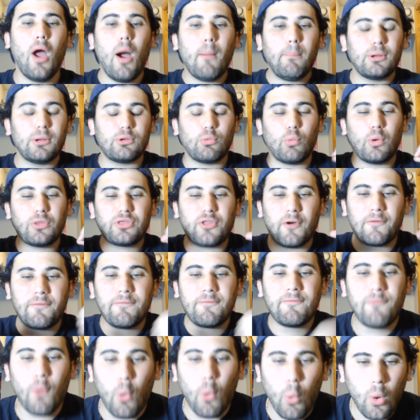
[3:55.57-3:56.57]
but with the
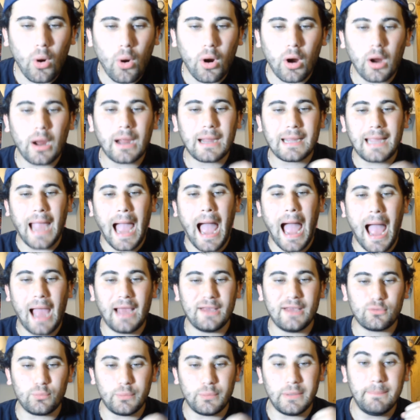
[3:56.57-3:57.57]
4
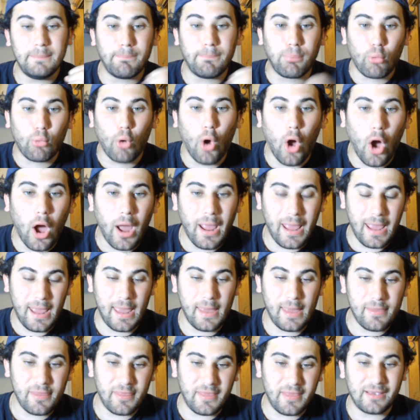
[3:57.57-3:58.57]
guys we brought
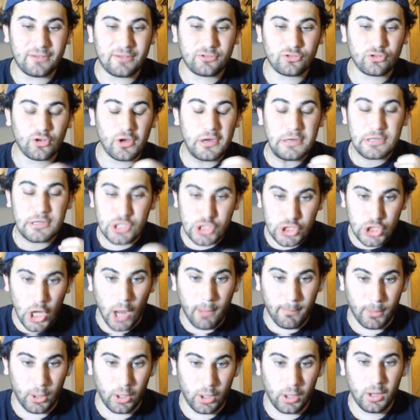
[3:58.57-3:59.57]
in this
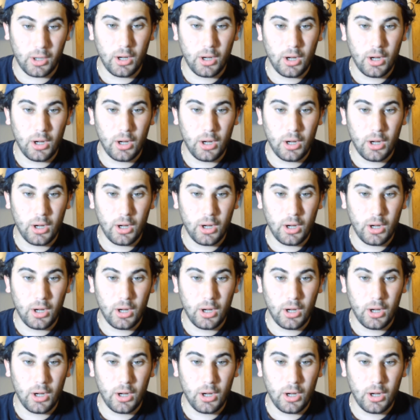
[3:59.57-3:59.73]
summer